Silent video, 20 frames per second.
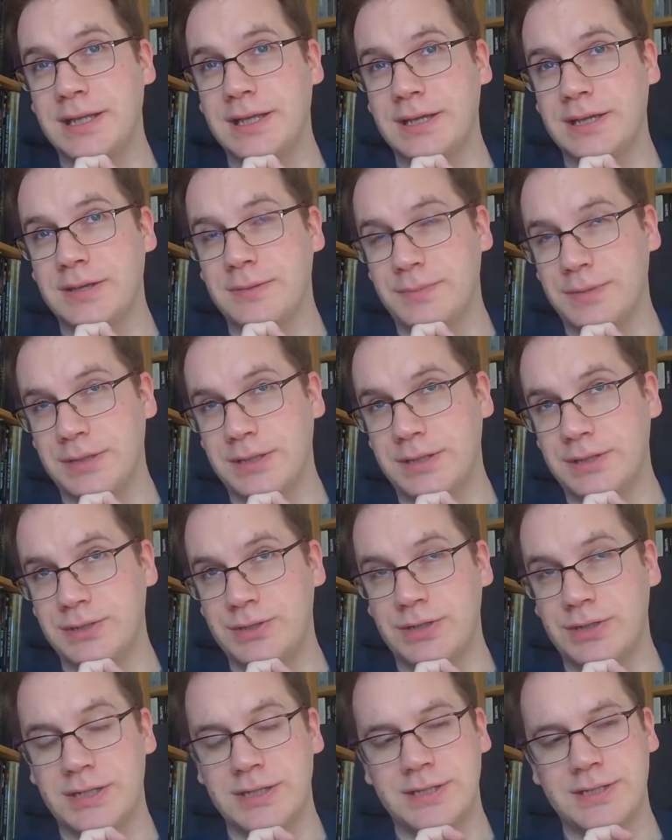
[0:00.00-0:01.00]
That could be
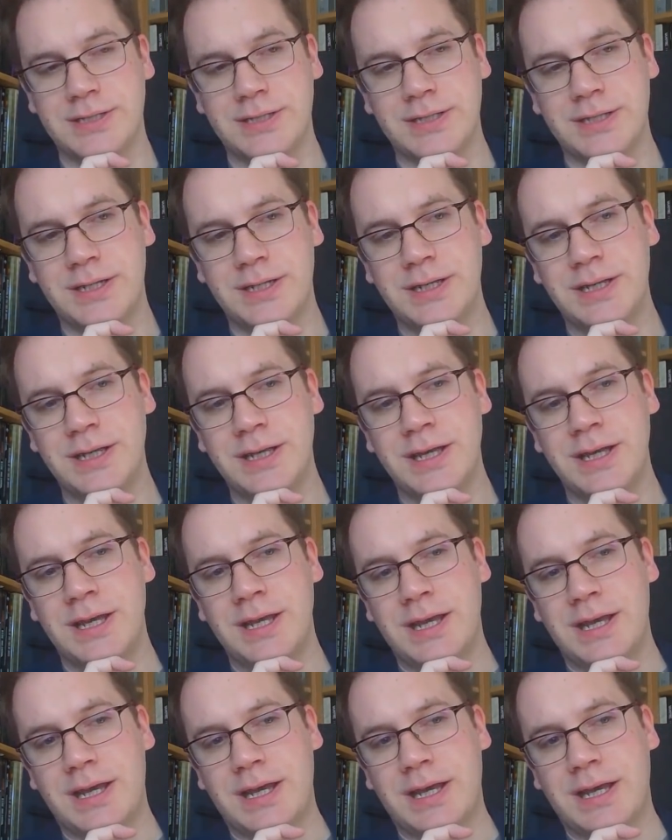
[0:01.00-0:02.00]
interesting.
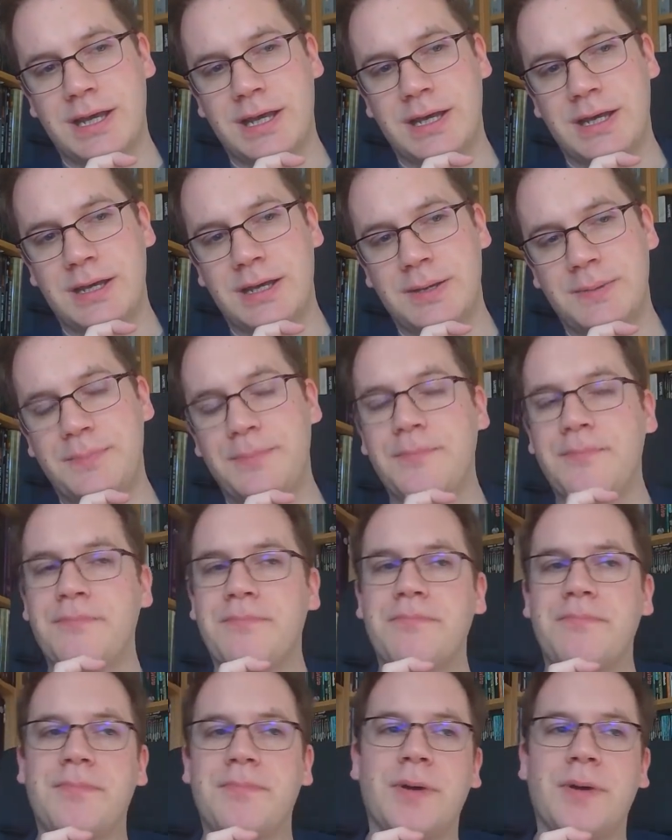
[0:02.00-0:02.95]
Um,